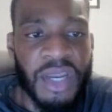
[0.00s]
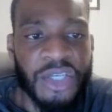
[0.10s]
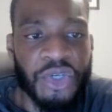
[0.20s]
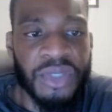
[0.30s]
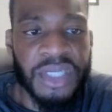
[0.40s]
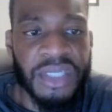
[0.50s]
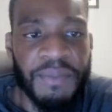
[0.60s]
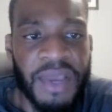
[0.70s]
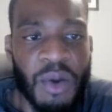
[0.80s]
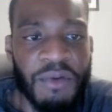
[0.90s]
we're gonna choose this
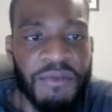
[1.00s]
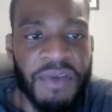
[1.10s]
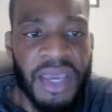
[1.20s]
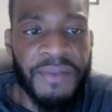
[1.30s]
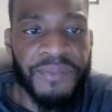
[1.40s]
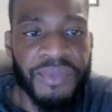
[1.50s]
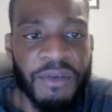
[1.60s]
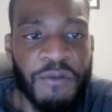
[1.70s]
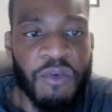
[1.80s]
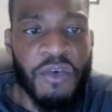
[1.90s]
to be our v
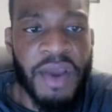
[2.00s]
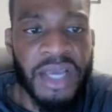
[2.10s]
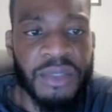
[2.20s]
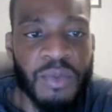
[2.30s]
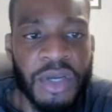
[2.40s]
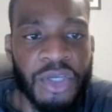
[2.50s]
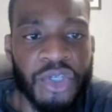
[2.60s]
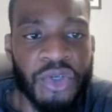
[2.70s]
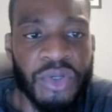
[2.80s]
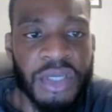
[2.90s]
4x. We're gonna
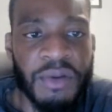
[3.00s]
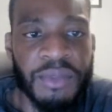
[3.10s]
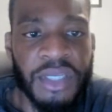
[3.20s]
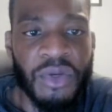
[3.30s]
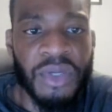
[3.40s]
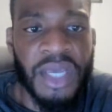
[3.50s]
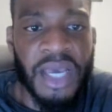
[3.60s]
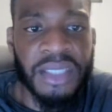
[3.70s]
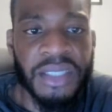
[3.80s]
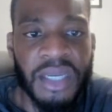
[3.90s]
choose du
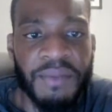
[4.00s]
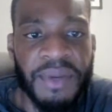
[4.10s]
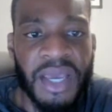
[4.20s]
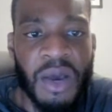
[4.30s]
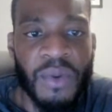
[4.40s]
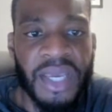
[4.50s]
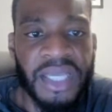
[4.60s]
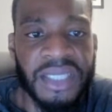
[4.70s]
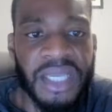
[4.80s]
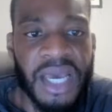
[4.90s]
dx gonna be our
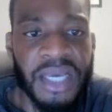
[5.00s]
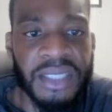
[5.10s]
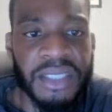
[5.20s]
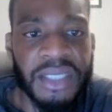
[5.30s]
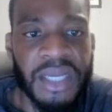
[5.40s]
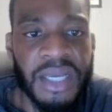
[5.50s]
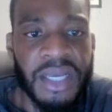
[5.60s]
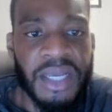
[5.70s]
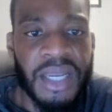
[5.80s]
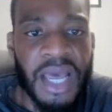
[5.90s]
e to the x,
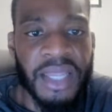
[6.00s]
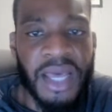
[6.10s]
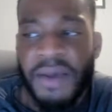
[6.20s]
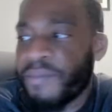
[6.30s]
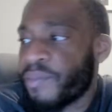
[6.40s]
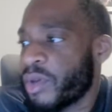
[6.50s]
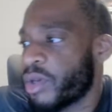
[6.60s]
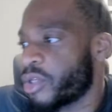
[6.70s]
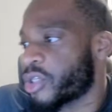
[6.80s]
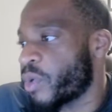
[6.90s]
like that.
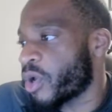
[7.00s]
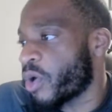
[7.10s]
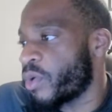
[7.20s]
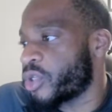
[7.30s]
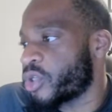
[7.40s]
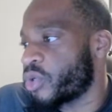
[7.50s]
So we're going